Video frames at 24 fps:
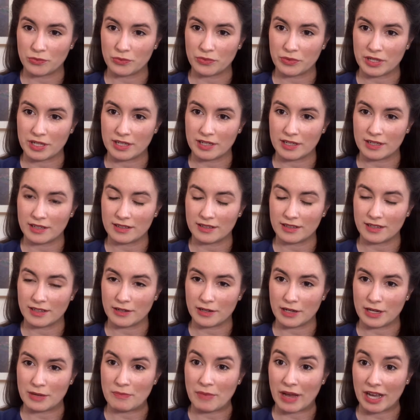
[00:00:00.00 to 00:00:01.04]

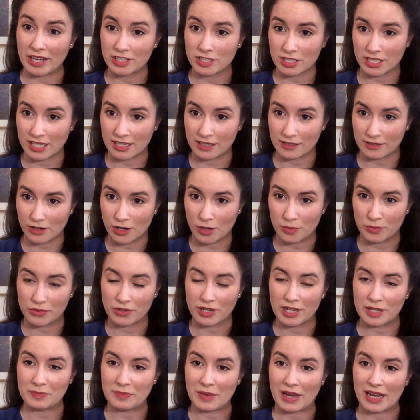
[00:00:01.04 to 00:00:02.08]
reimagining
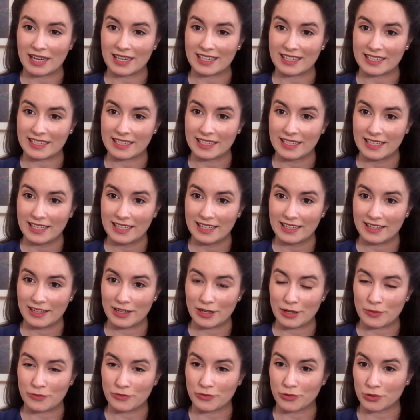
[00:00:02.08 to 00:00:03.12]
opera and ballet
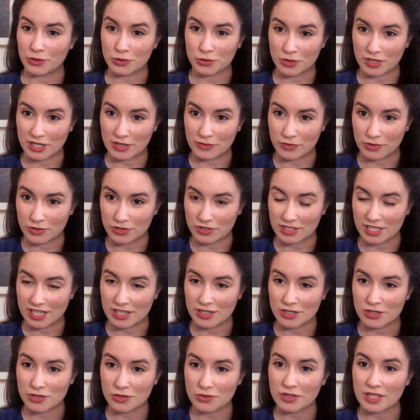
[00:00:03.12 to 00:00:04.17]
for the 21st
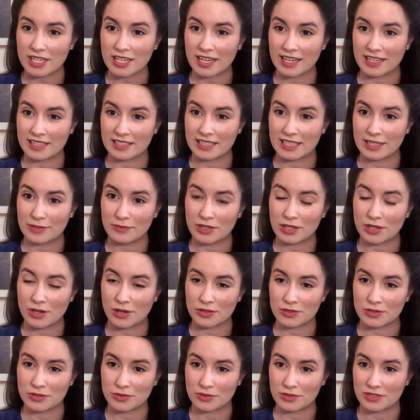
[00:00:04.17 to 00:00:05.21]
century and giving
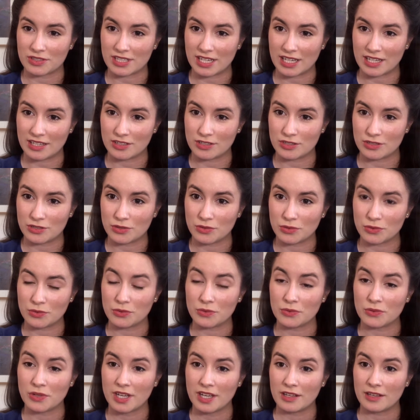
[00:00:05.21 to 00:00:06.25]
also a stage
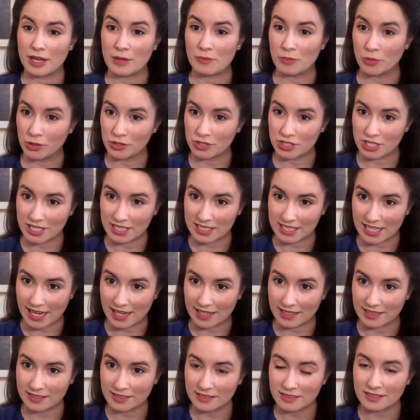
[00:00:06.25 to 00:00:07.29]
to emerging
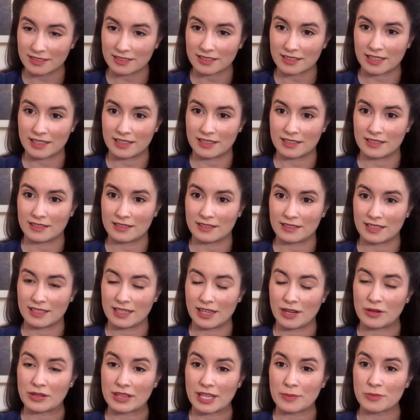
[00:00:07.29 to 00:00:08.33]
talent and
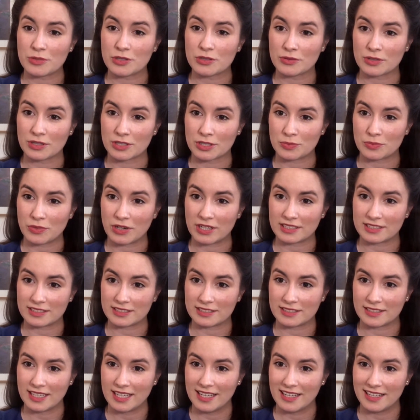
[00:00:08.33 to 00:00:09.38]
allowing them to
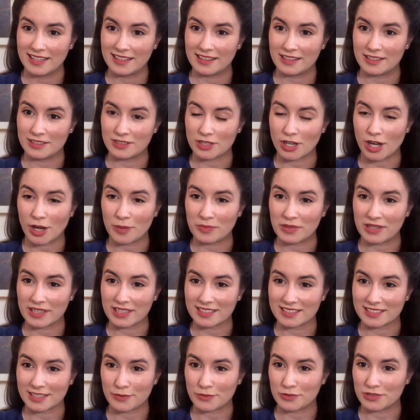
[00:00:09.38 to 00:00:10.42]
express the
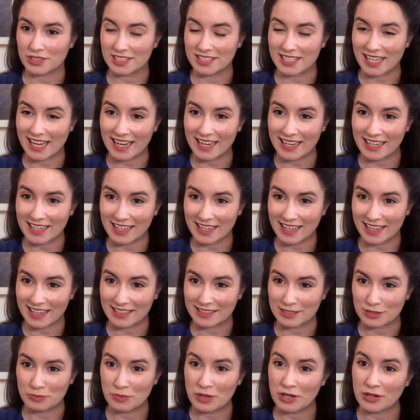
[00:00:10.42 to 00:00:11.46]
topics of today
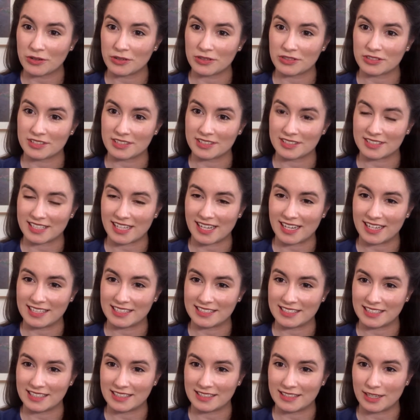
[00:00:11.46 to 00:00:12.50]
and mirror
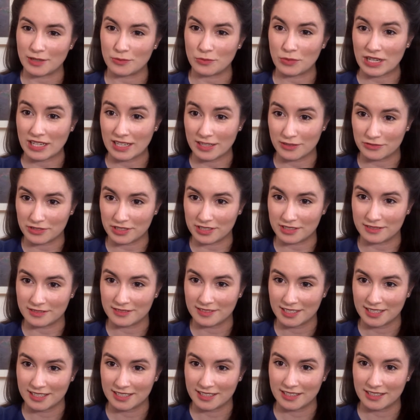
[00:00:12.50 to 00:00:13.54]
society that we live
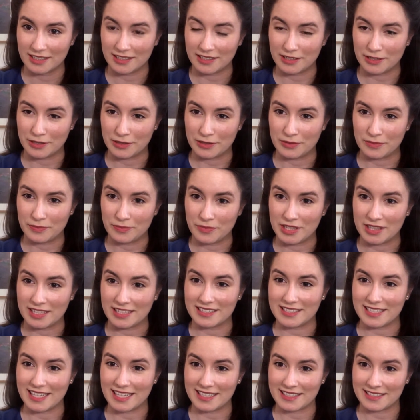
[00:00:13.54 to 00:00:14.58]
in
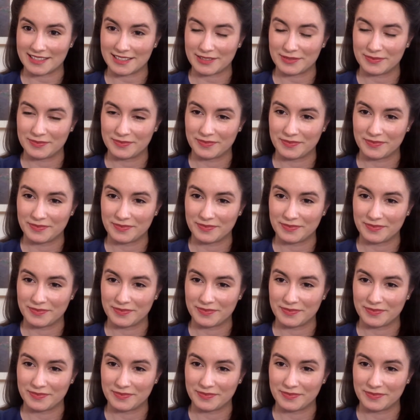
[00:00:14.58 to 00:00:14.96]
these days.